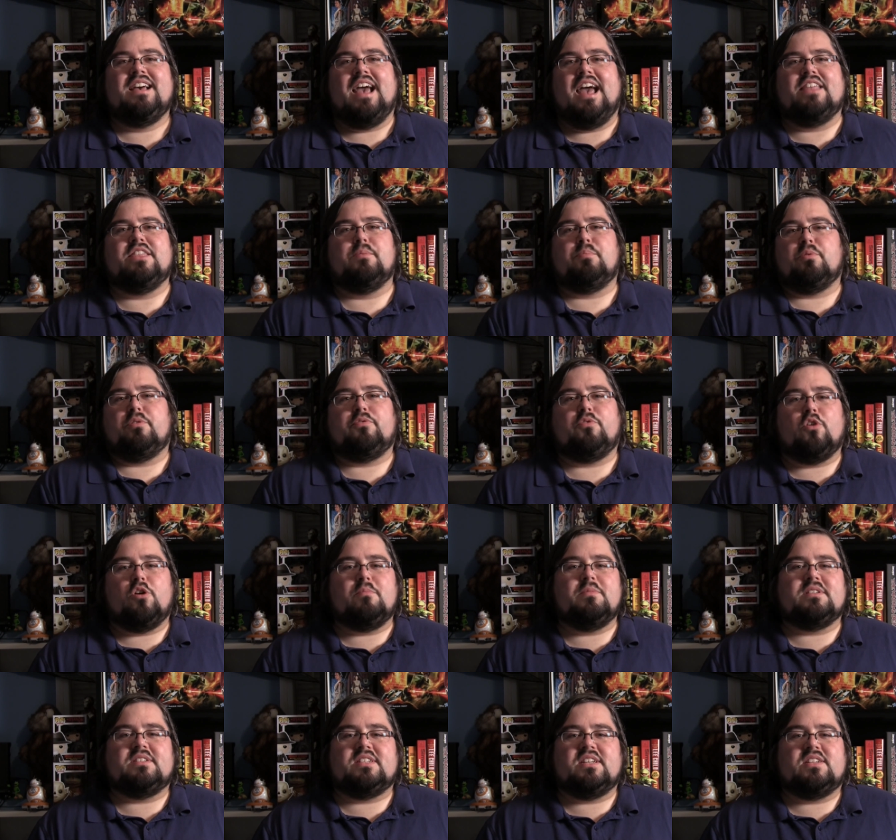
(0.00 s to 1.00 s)
And the
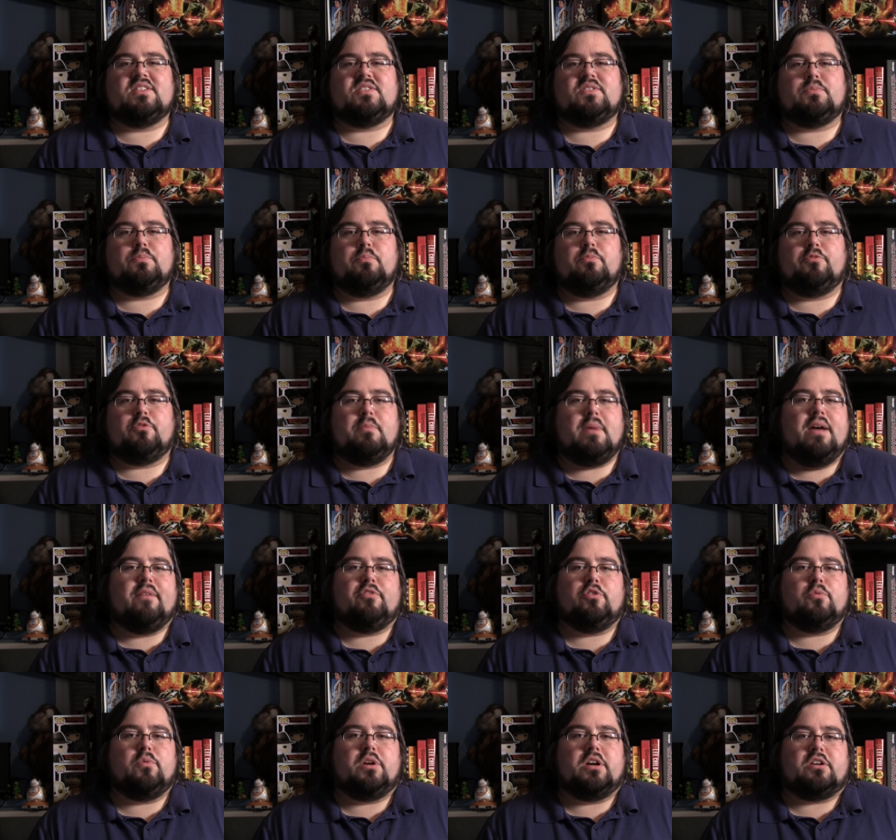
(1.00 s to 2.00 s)
performances from
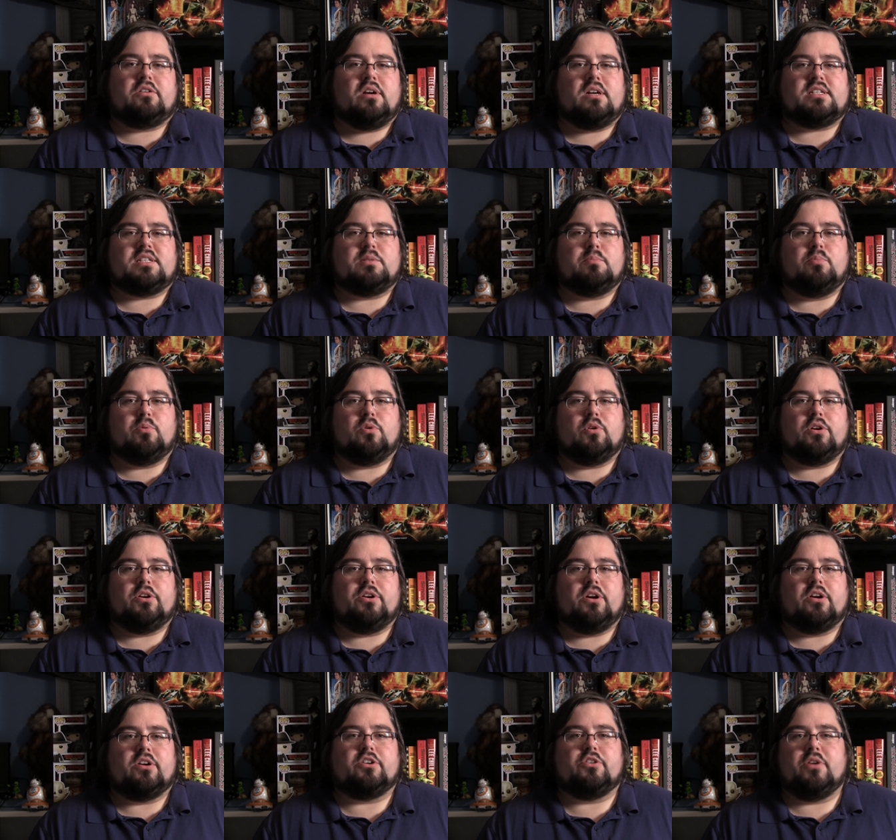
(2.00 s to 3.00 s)
everyone across the
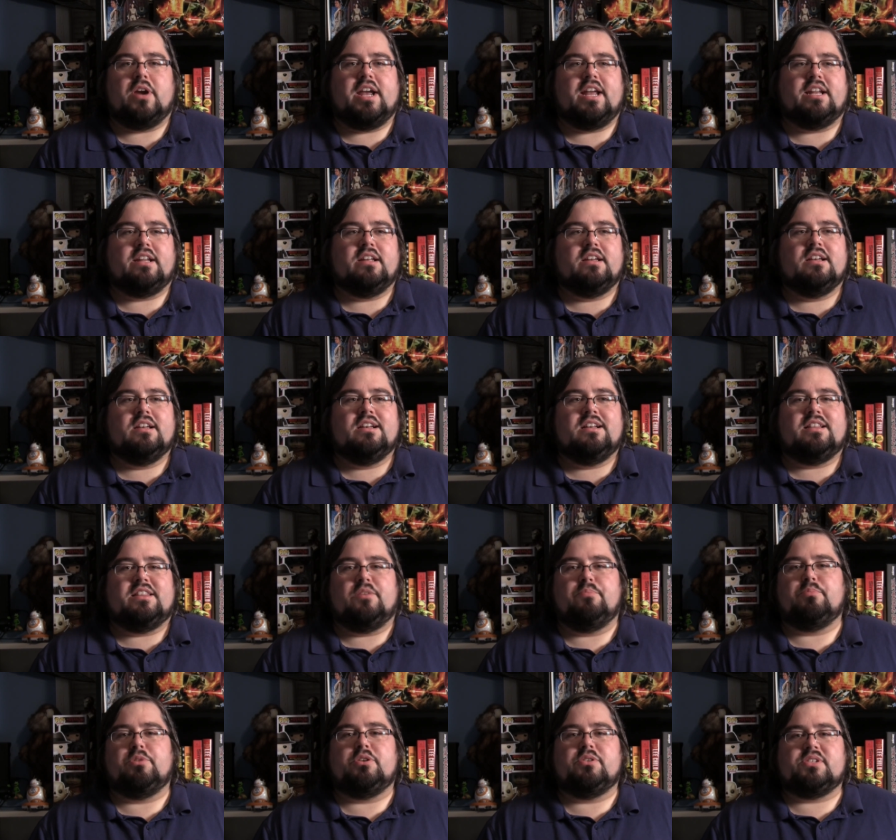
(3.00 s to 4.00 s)
board are great.
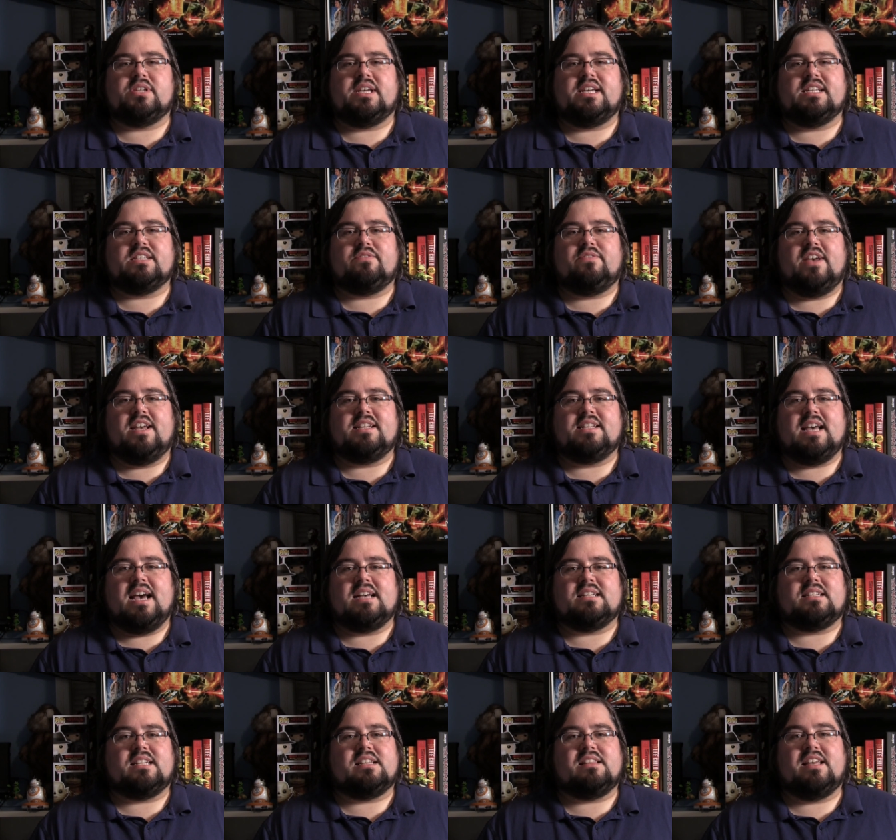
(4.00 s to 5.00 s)
The music is
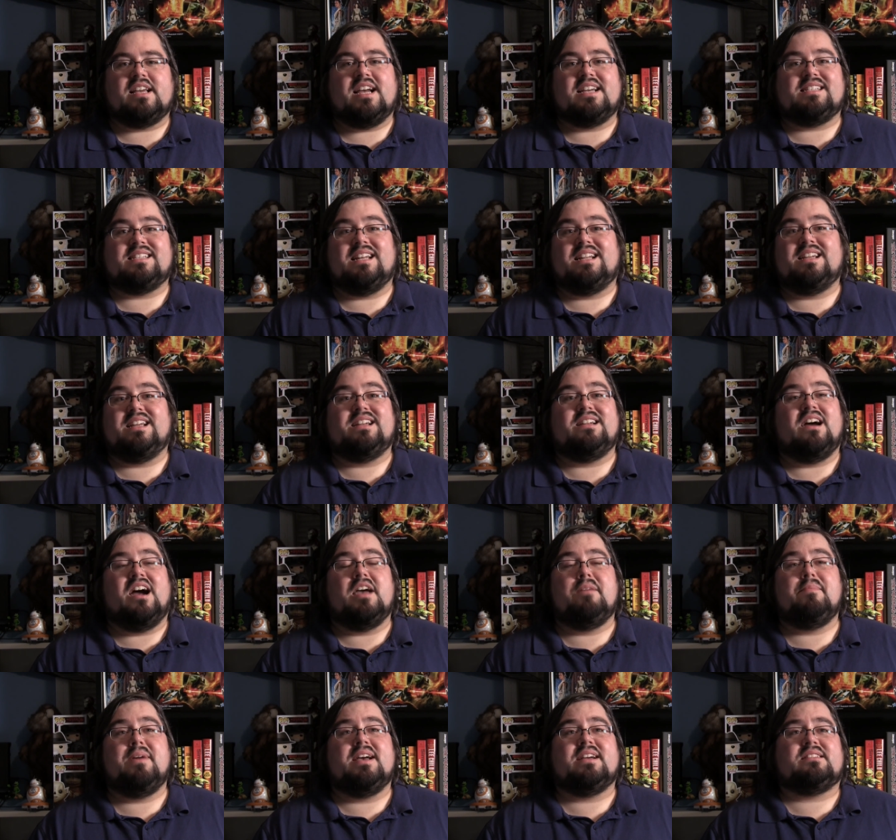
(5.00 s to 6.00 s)
fantastic. Like I said, in
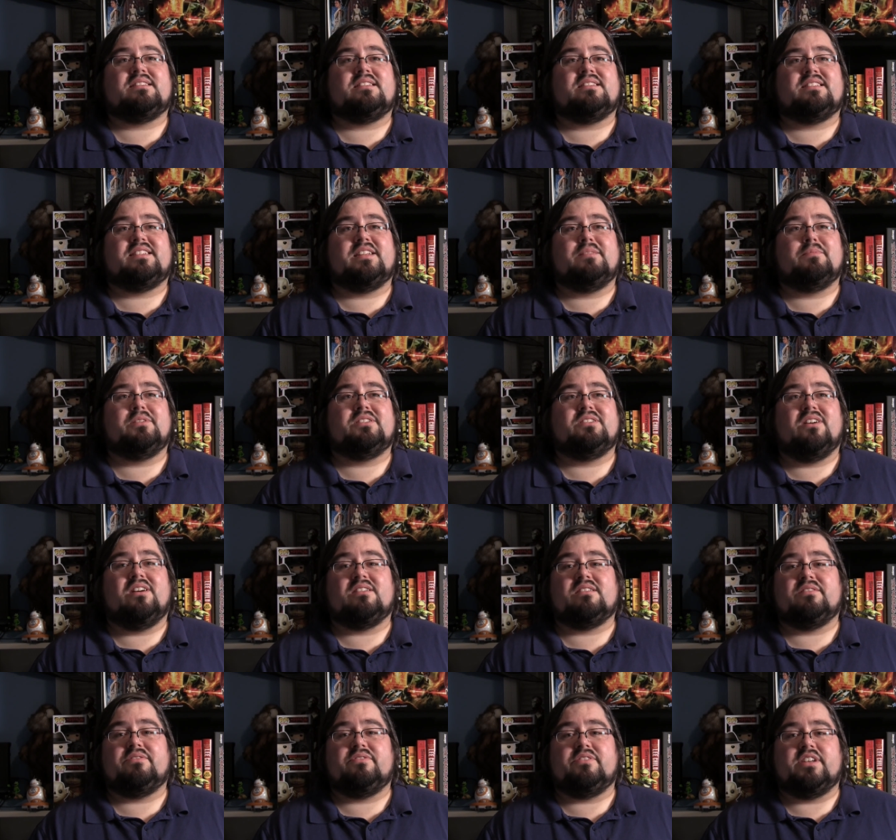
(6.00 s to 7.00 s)
IMAX, the
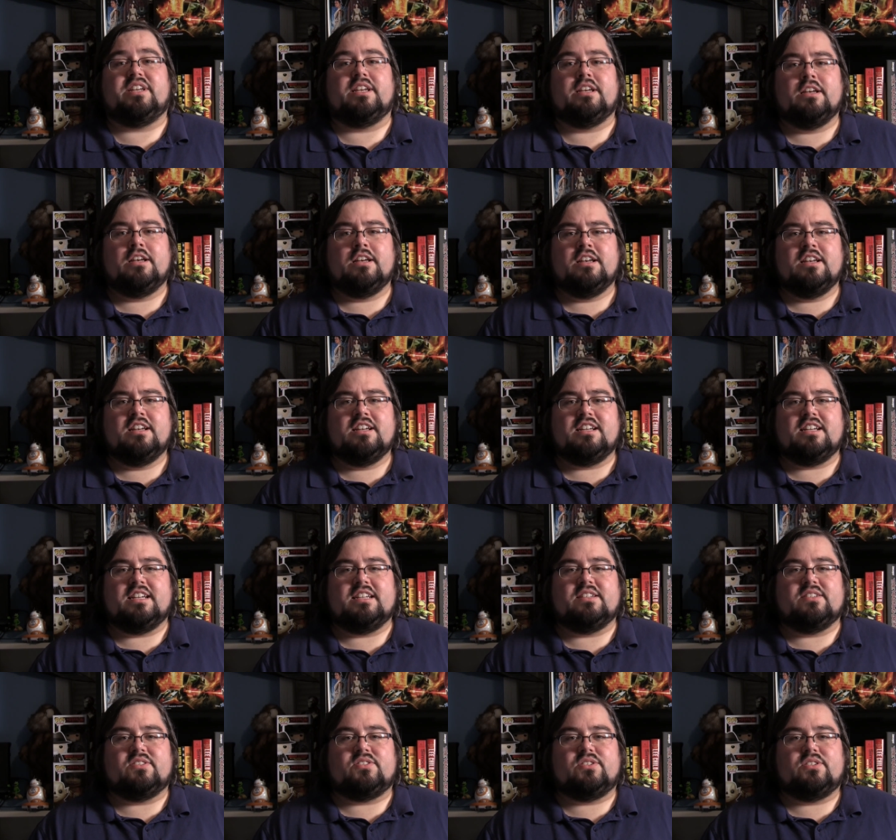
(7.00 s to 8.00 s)
cinematography
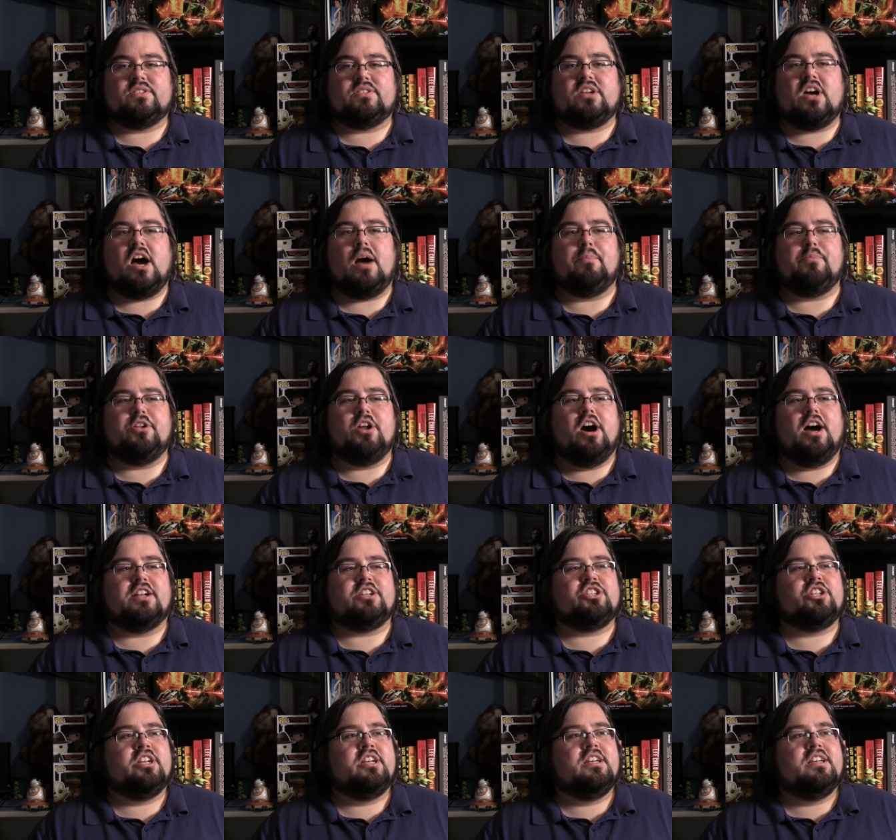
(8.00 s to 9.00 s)
is
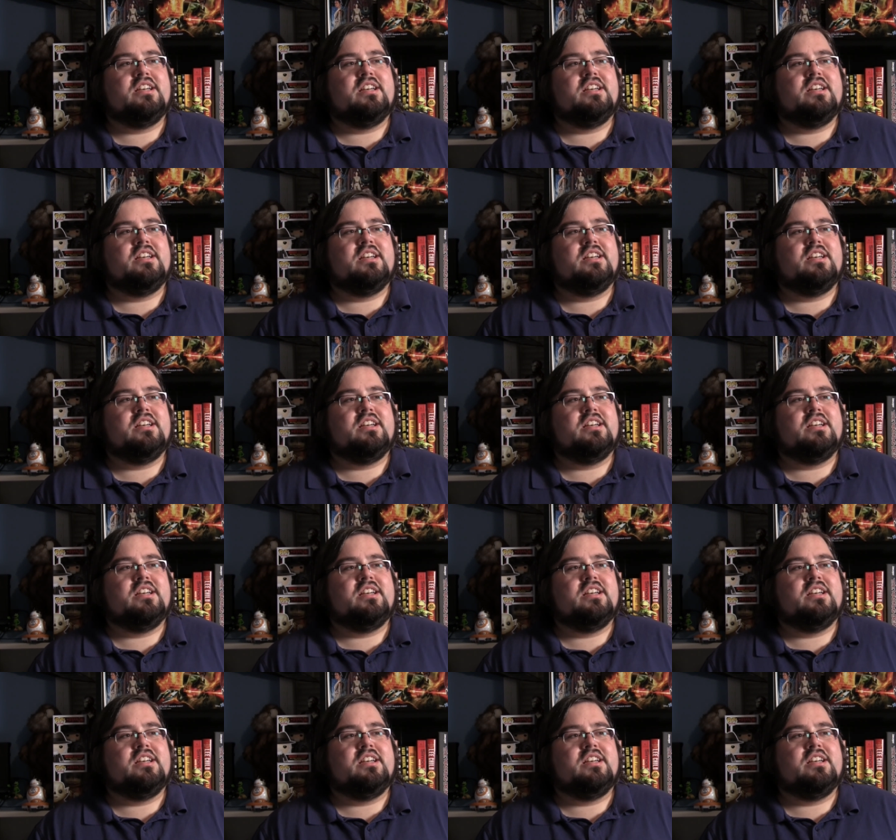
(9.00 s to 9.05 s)
top-notch.